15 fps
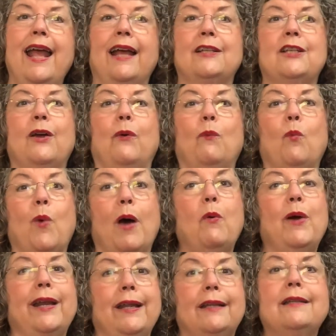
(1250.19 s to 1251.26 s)
And so what
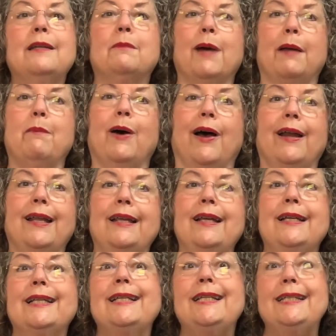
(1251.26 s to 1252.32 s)
went into my body
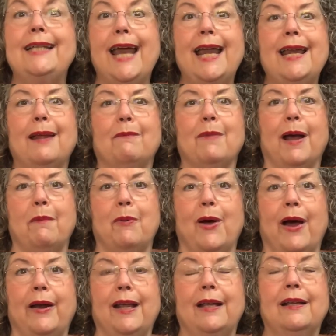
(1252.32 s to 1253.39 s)
stayed in my
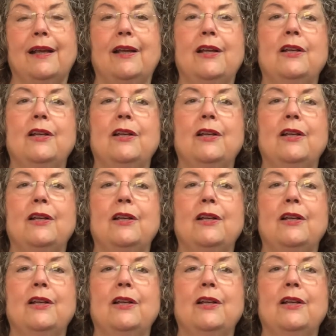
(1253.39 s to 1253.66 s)
body.